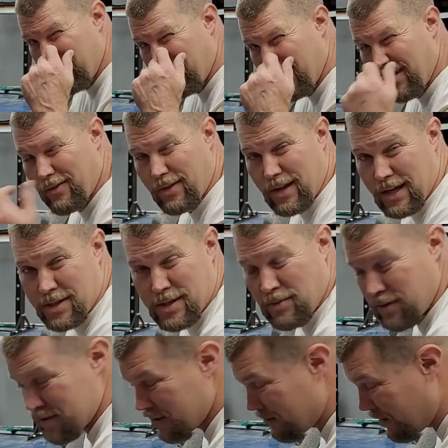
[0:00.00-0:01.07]
whenever the engine
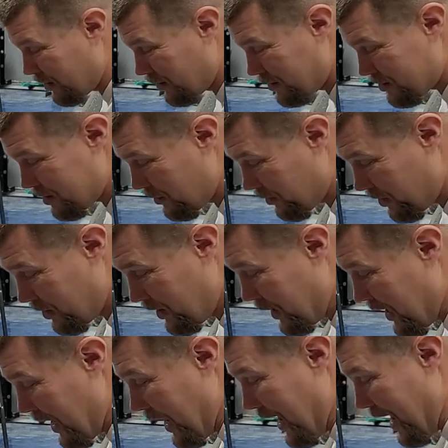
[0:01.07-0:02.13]
wasn't running or something.
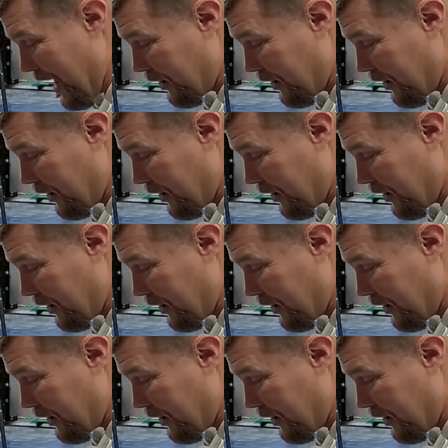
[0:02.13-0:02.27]
I